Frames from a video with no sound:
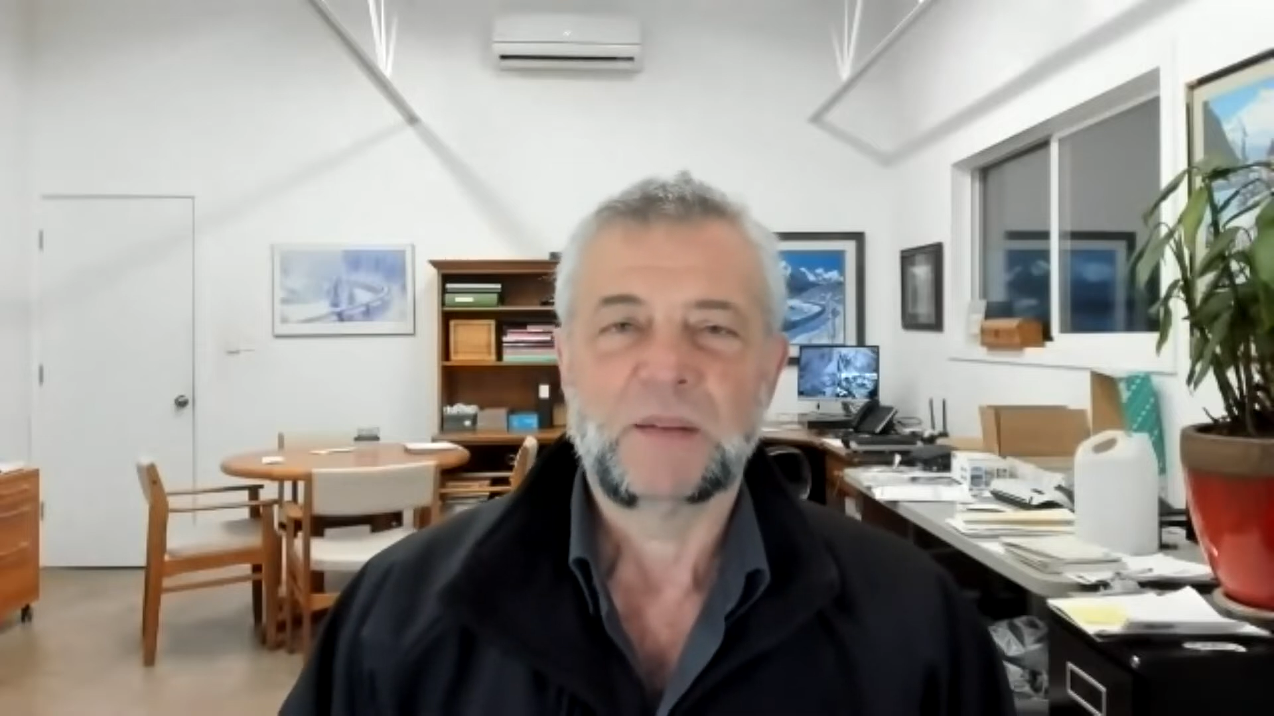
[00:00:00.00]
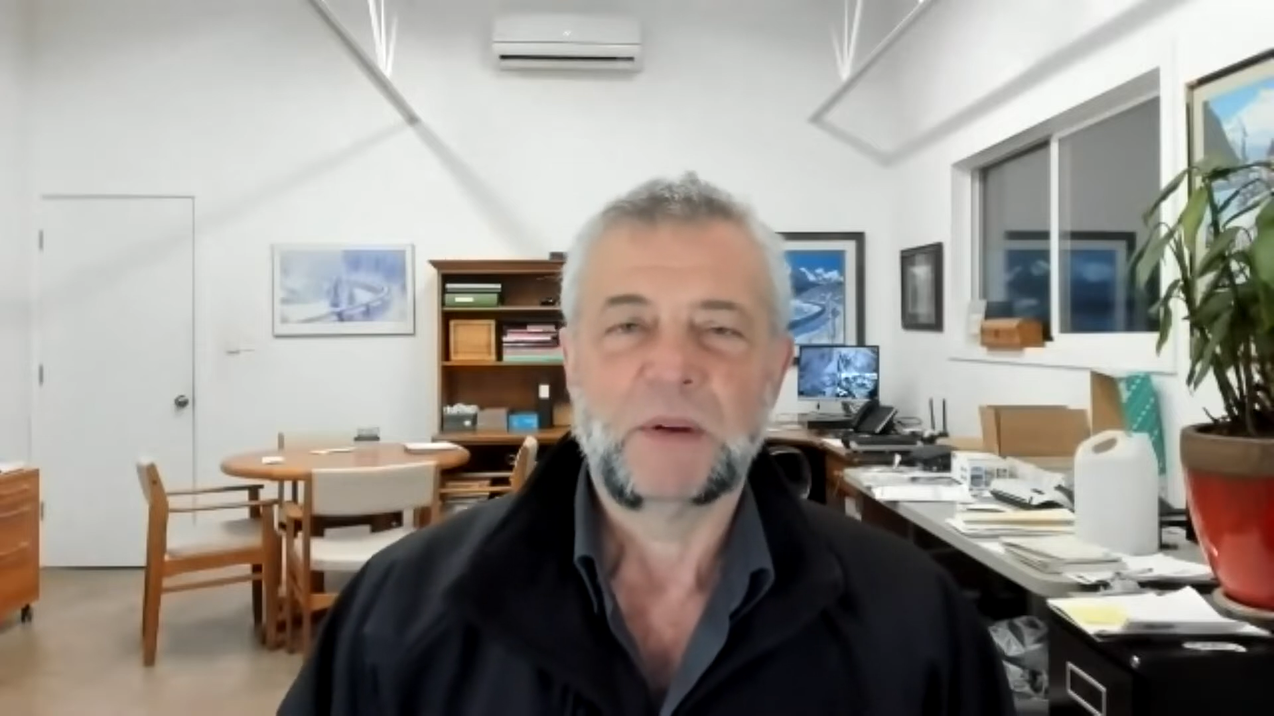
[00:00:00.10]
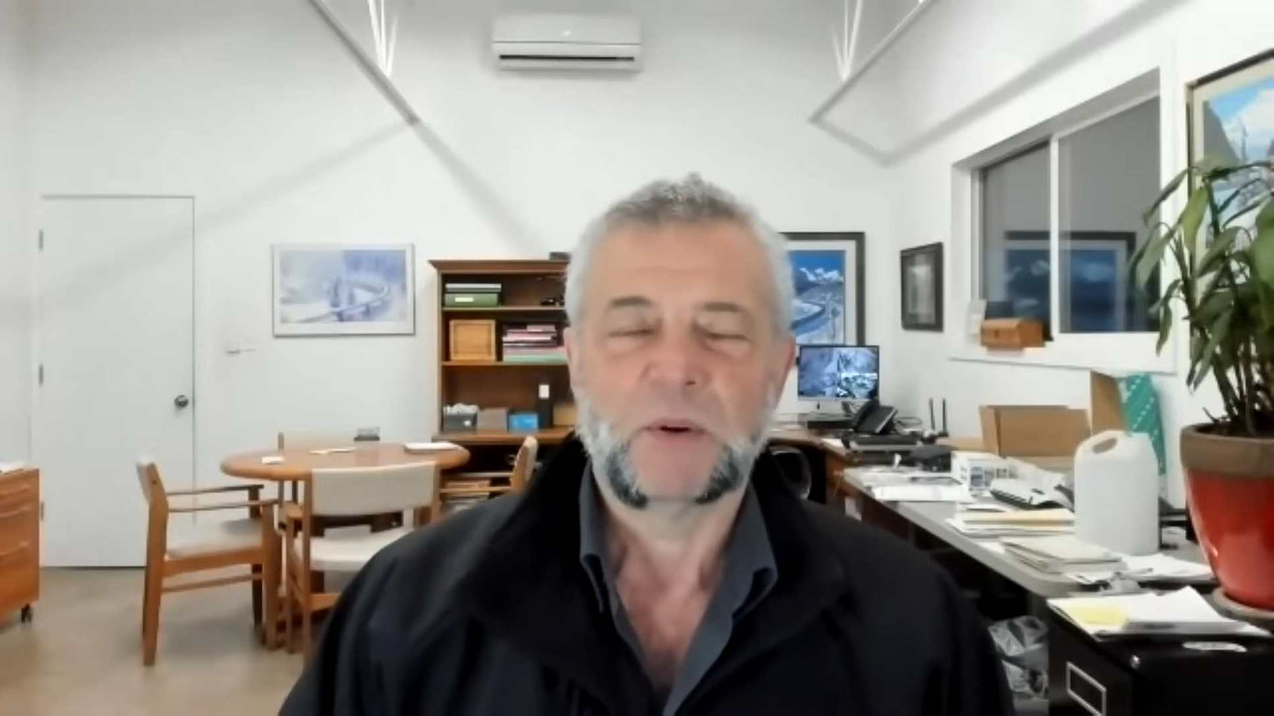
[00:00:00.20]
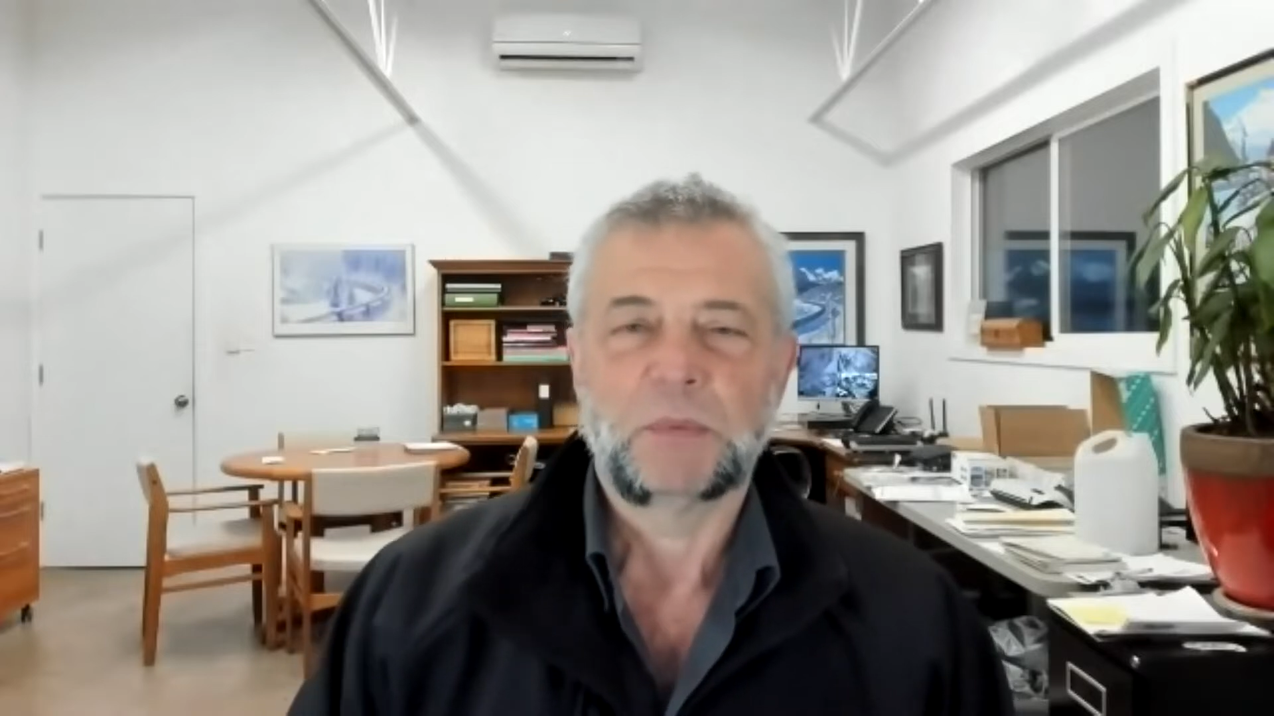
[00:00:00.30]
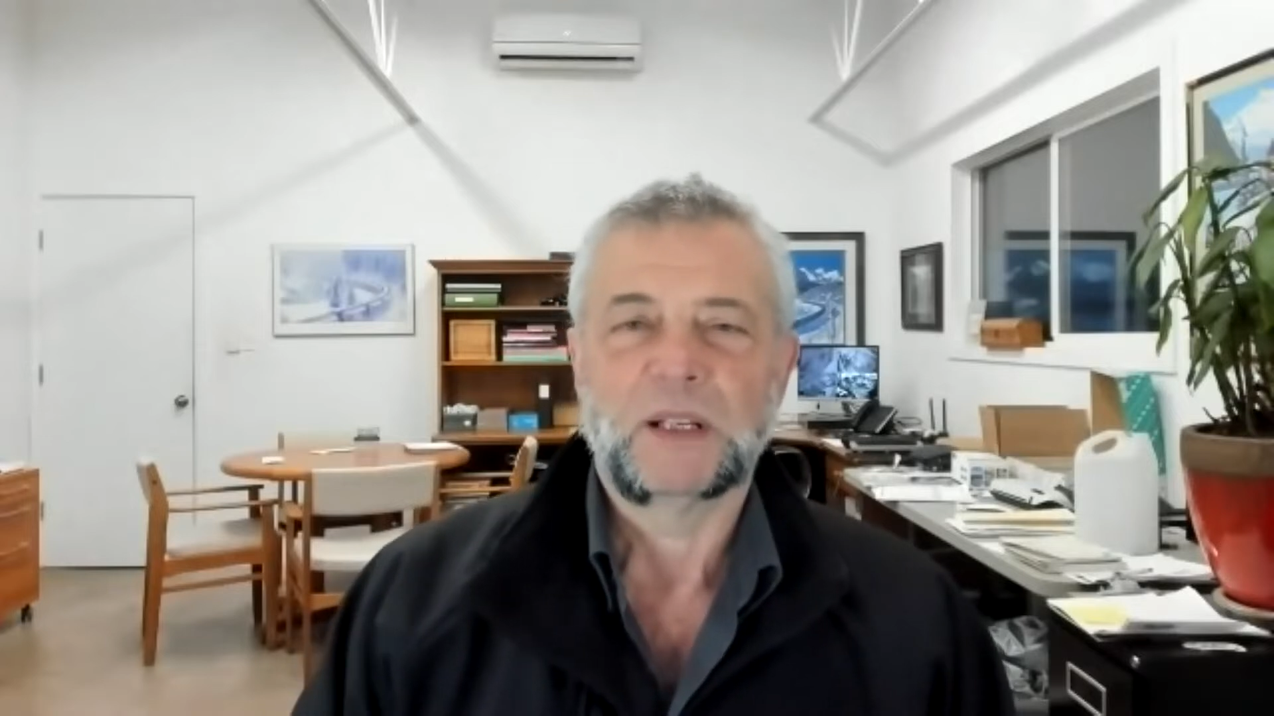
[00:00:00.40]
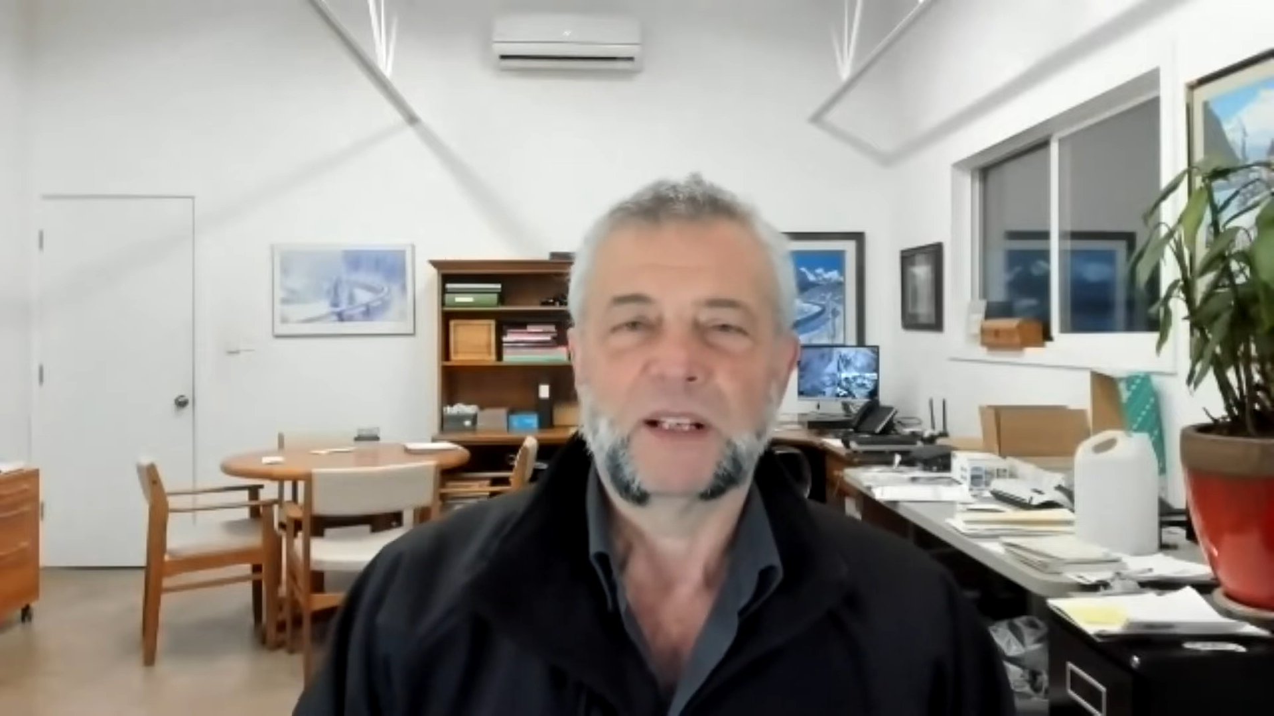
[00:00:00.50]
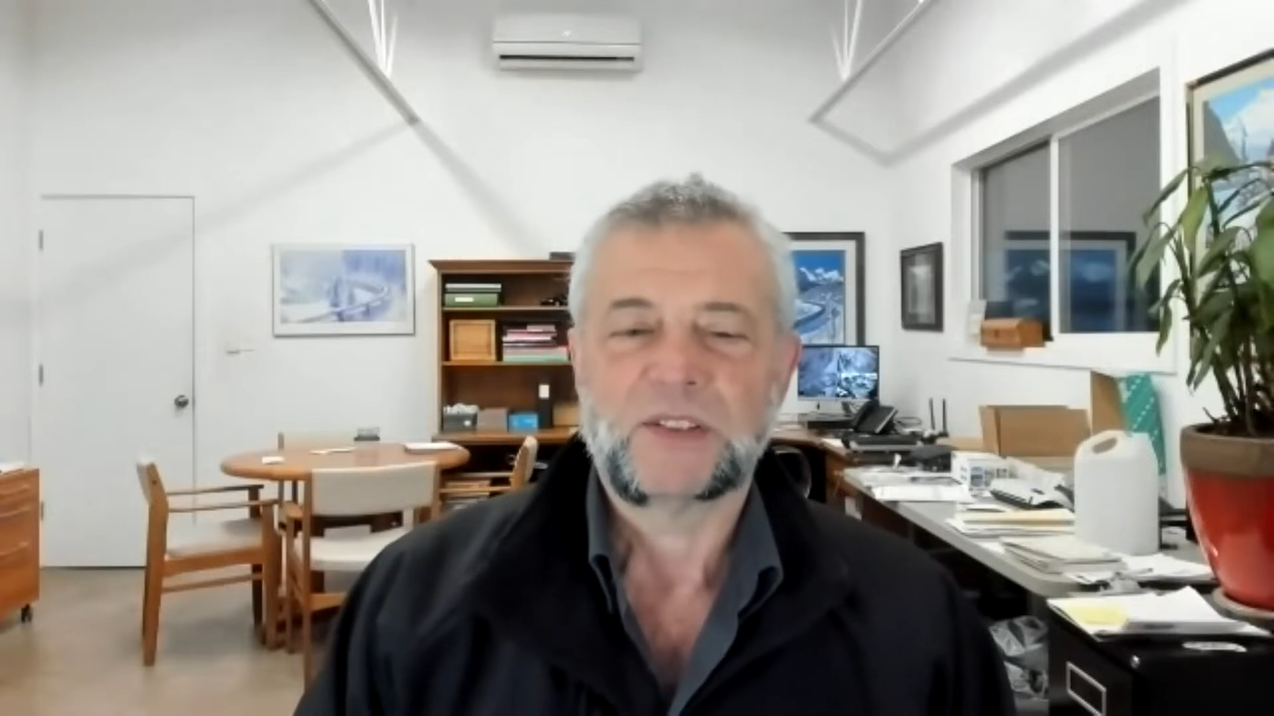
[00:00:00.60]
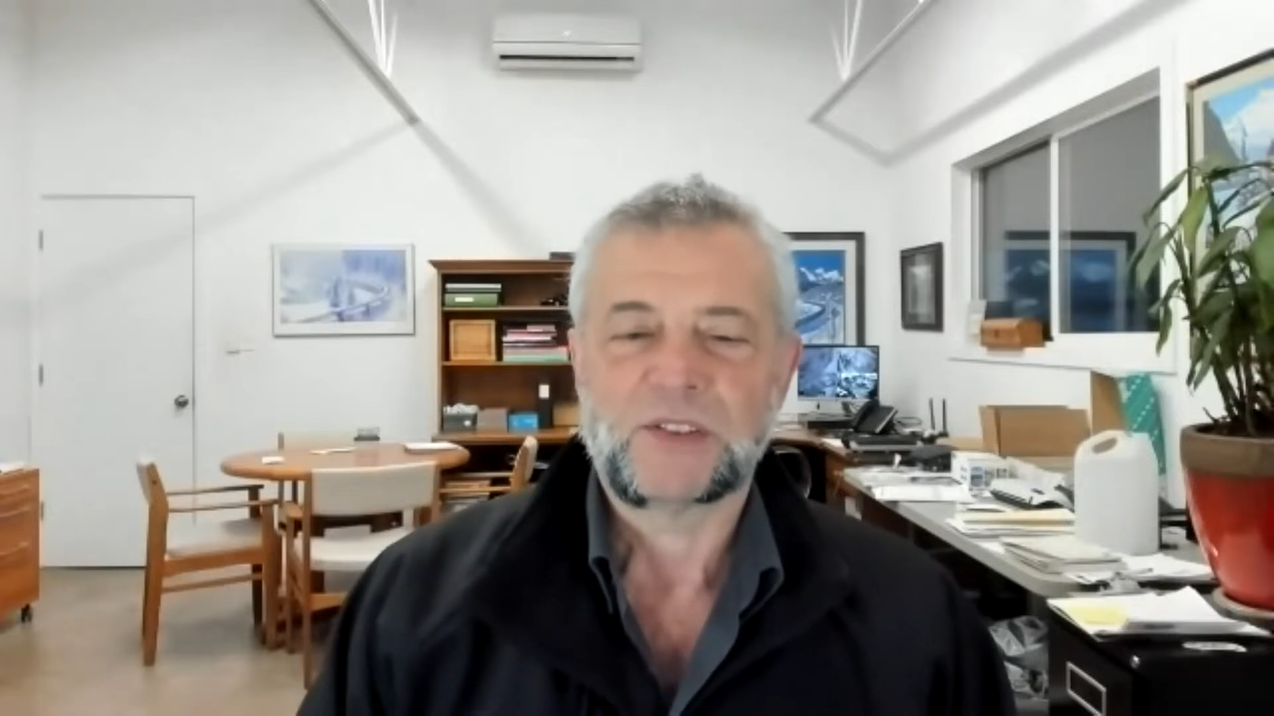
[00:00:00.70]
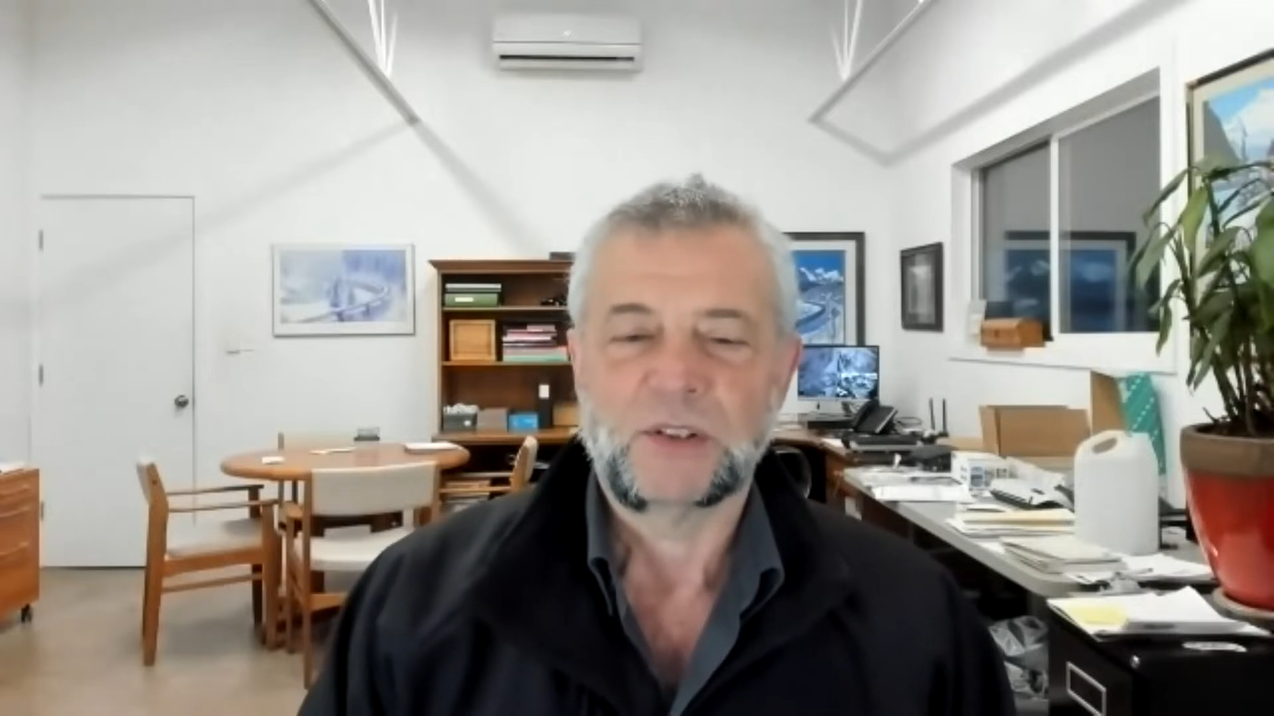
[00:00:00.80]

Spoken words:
to be replaced.